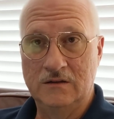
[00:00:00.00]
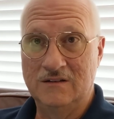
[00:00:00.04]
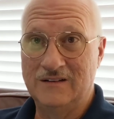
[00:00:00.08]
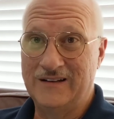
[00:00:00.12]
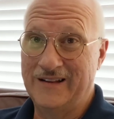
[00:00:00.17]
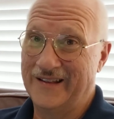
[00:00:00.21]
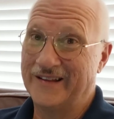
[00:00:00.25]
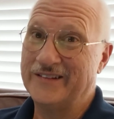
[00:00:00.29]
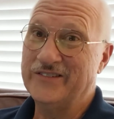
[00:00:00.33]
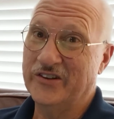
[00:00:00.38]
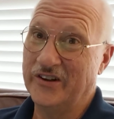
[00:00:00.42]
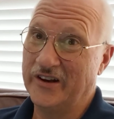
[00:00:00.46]

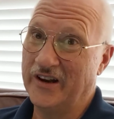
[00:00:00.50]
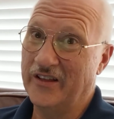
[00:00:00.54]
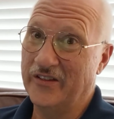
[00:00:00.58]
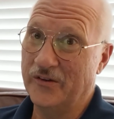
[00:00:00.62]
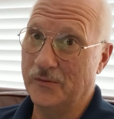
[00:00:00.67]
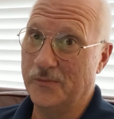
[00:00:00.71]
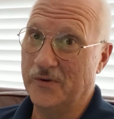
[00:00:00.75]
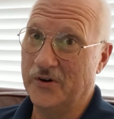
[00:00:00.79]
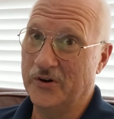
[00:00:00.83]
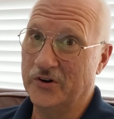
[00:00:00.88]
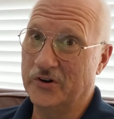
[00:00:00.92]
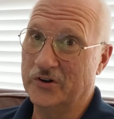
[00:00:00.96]
that's
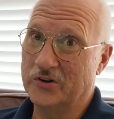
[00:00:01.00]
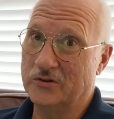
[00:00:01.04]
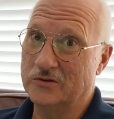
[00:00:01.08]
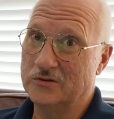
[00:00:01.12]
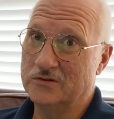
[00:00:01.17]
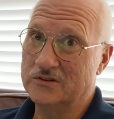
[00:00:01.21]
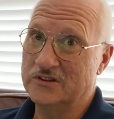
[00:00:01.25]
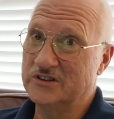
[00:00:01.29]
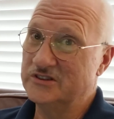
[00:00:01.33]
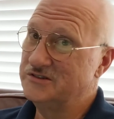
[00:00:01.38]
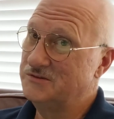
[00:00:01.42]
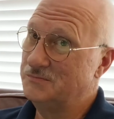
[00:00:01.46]
another miracle
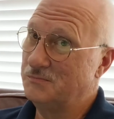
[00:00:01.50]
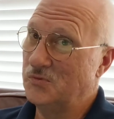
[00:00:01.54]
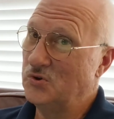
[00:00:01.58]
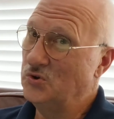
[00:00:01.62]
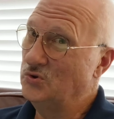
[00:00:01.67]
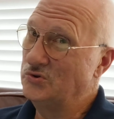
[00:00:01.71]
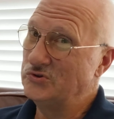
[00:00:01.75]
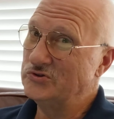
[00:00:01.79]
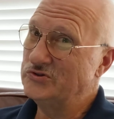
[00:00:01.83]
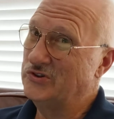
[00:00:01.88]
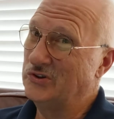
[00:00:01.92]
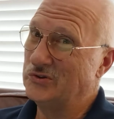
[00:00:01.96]
because
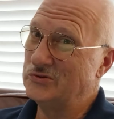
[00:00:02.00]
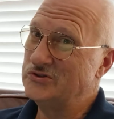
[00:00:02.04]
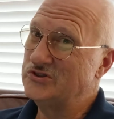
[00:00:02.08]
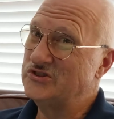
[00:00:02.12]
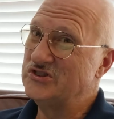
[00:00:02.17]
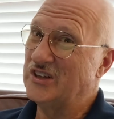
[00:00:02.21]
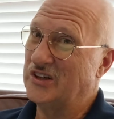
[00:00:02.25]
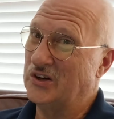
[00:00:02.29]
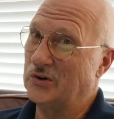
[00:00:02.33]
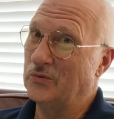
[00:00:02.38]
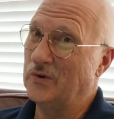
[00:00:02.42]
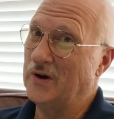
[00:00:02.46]
mules don't
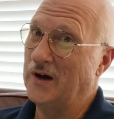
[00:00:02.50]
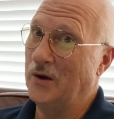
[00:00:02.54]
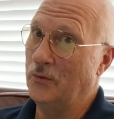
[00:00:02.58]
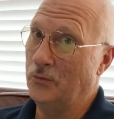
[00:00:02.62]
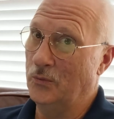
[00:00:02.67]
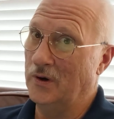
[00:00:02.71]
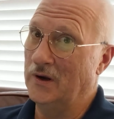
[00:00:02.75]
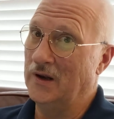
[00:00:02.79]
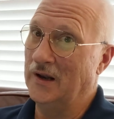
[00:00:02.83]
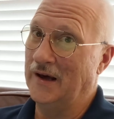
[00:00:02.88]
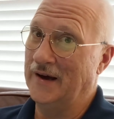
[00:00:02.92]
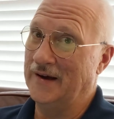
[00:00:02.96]
stick
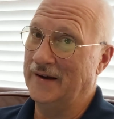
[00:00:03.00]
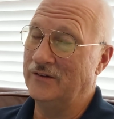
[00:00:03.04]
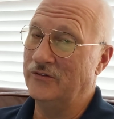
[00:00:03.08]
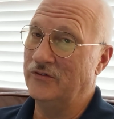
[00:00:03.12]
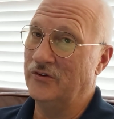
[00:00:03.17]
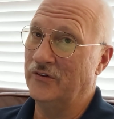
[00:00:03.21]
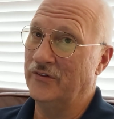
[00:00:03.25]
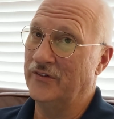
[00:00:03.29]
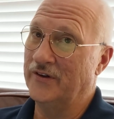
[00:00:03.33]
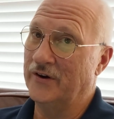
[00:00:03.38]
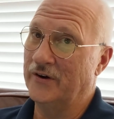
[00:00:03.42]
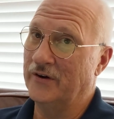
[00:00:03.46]
around when
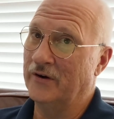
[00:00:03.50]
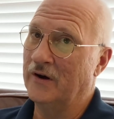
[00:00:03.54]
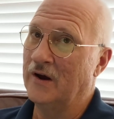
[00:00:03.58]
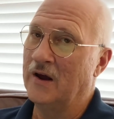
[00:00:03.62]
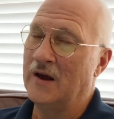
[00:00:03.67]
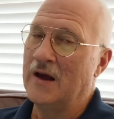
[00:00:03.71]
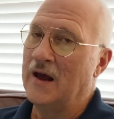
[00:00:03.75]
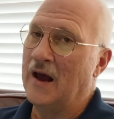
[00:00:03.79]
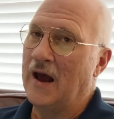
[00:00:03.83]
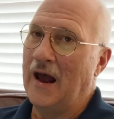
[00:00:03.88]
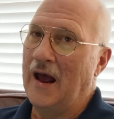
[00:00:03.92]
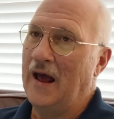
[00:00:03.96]
lions are there.
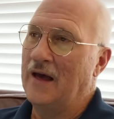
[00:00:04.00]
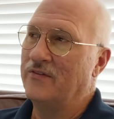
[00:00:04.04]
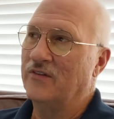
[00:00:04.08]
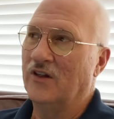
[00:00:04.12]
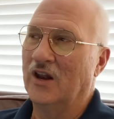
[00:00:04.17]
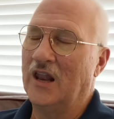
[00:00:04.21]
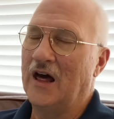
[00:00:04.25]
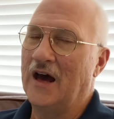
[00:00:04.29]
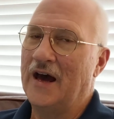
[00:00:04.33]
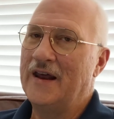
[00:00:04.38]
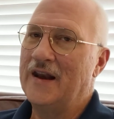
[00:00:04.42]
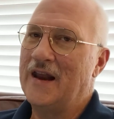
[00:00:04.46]
And
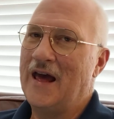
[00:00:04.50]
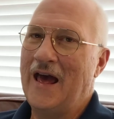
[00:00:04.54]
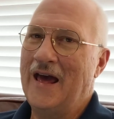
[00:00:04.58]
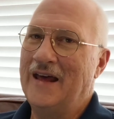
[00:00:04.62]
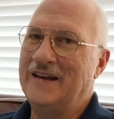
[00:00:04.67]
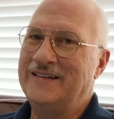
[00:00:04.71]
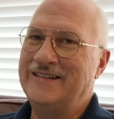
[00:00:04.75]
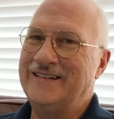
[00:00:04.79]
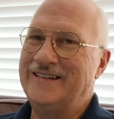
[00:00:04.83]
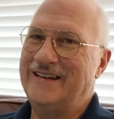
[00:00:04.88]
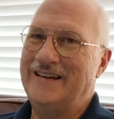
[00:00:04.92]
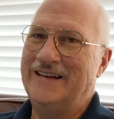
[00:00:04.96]
the lion
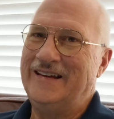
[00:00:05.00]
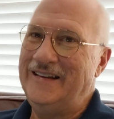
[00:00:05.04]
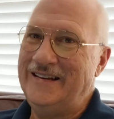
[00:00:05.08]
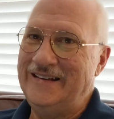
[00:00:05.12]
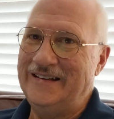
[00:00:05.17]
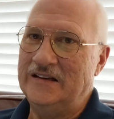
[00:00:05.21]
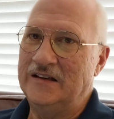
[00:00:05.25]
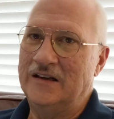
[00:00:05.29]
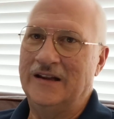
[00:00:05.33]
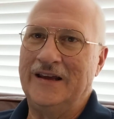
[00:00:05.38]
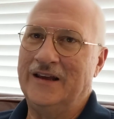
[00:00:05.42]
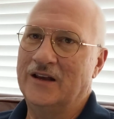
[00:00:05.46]
hadn't
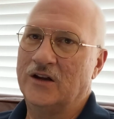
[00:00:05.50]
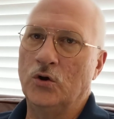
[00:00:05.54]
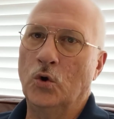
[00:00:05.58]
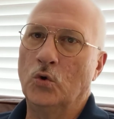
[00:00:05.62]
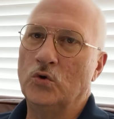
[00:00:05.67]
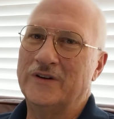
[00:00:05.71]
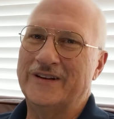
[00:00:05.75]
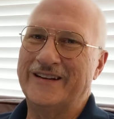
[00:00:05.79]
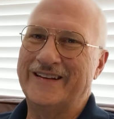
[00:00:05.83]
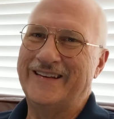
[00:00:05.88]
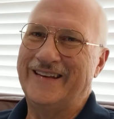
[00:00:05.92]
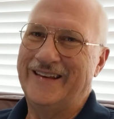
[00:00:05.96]
eaten, he had
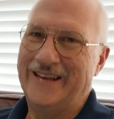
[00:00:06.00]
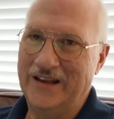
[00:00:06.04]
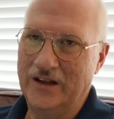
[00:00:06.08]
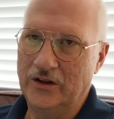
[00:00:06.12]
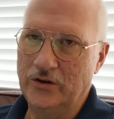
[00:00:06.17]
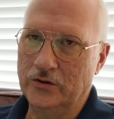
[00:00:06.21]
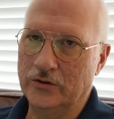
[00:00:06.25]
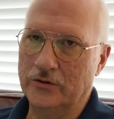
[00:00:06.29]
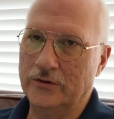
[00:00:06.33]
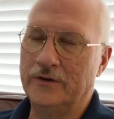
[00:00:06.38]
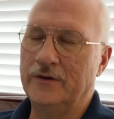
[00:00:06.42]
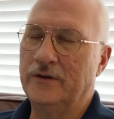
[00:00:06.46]
only
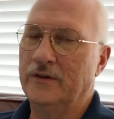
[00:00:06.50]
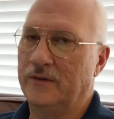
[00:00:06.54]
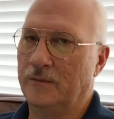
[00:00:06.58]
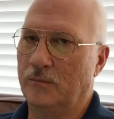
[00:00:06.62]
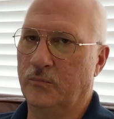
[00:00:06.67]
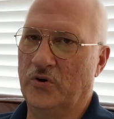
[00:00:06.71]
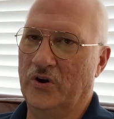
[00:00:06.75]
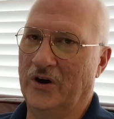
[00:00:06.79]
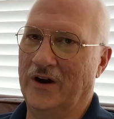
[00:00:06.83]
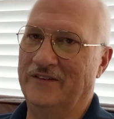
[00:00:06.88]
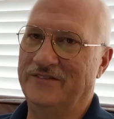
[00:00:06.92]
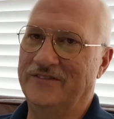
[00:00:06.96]
killed the
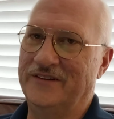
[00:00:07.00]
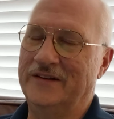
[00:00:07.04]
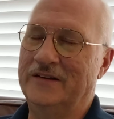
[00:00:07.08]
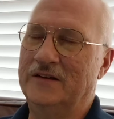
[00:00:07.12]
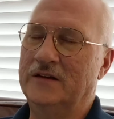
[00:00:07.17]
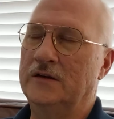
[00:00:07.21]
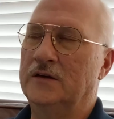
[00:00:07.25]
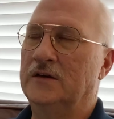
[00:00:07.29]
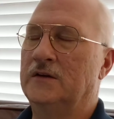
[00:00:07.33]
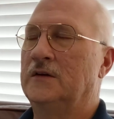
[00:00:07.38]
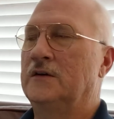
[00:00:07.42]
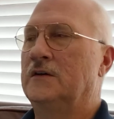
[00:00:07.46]
prophet.
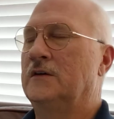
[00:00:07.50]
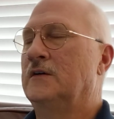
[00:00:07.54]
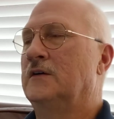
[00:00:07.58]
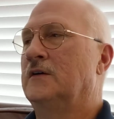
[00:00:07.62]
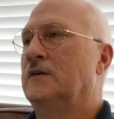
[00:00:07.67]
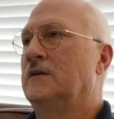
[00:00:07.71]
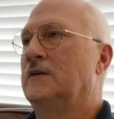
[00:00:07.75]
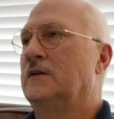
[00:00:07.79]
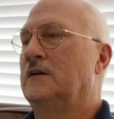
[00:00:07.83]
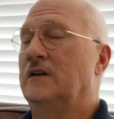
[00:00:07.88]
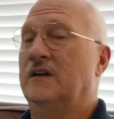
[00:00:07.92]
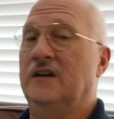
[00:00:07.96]

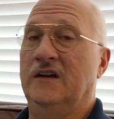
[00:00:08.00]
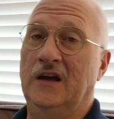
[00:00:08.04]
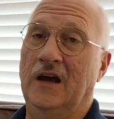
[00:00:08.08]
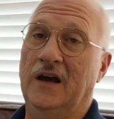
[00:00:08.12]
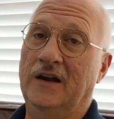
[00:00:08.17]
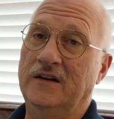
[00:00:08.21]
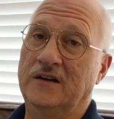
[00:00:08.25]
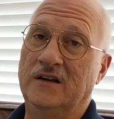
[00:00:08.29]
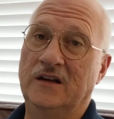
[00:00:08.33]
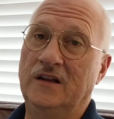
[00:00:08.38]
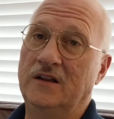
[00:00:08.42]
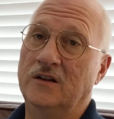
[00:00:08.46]
He
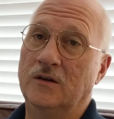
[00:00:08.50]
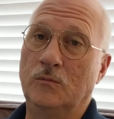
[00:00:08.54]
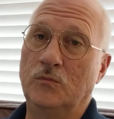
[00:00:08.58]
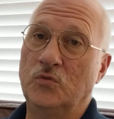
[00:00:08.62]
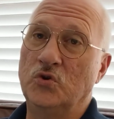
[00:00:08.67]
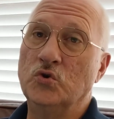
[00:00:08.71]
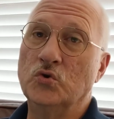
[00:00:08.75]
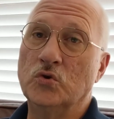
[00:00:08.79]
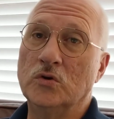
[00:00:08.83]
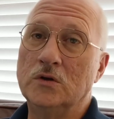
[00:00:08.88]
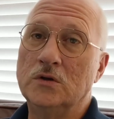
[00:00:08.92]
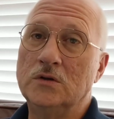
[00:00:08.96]
hadn't eaten the
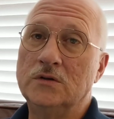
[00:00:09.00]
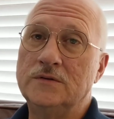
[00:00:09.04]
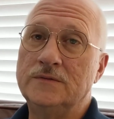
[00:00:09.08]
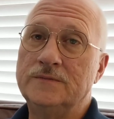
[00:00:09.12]
mule.